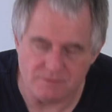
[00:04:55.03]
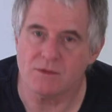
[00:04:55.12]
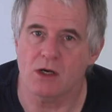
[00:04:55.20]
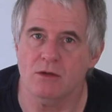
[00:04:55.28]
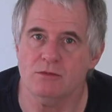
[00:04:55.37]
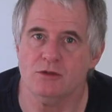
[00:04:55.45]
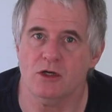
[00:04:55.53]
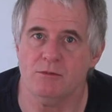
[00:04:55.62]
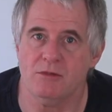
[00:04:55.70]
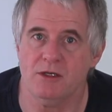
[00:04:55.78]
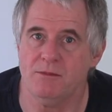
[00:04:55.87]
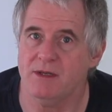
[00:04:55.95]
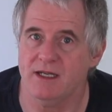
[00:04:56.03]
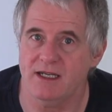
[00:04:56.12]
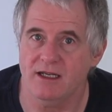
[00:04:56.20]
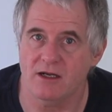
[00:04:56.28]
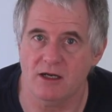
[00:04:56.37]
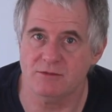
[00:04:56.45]
Oh, don't mind
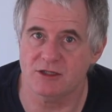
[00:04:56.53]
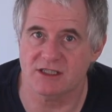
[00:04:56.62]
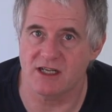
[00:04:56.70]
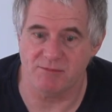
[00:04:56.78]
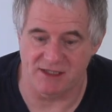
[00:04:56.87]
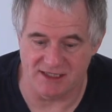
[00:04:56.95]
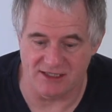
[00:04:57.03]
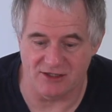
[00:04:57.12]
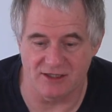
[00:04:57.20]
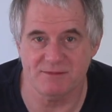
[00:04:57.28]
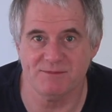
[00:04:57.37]
me, I'm just having my dinner.